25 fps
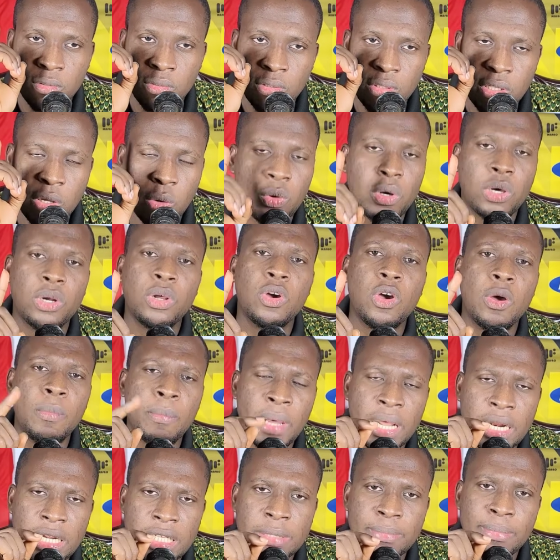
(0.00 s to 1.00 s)
The Kotoko
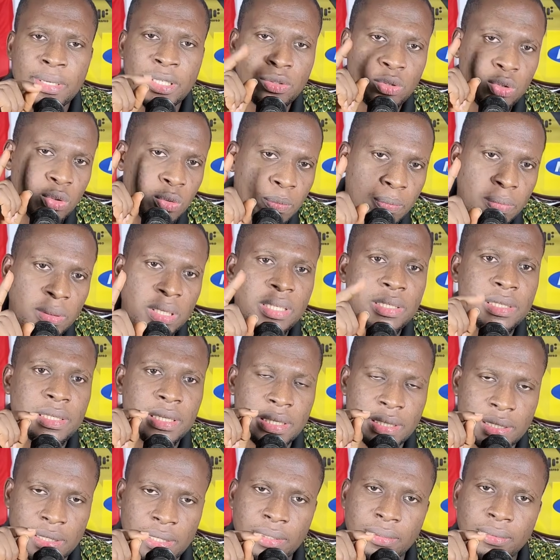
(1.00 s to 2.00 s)
management should please
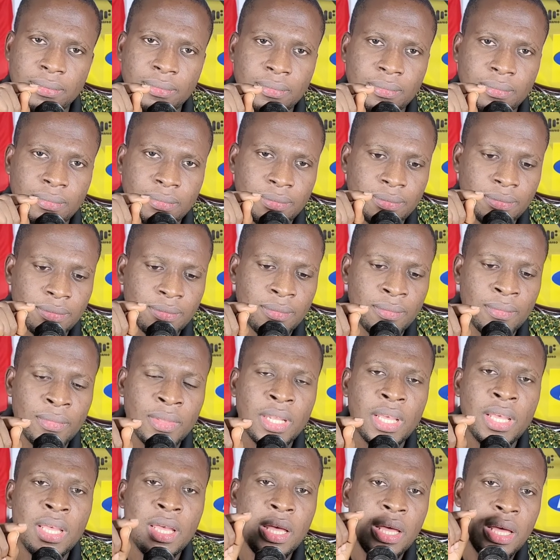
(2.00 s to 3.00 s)
listen.
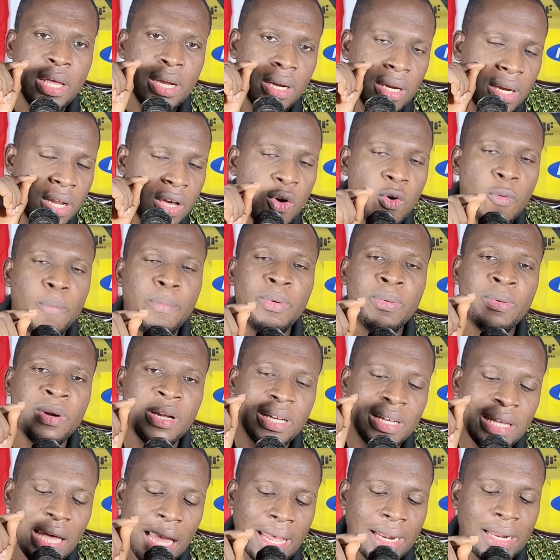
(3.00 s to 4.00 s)
They will be
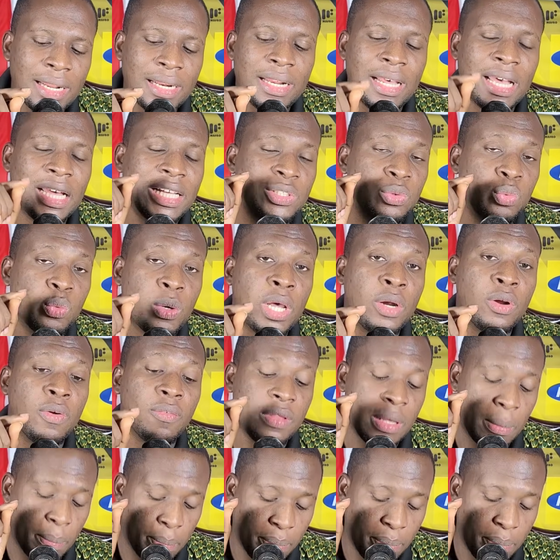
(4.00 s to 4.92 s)
regarded as one of the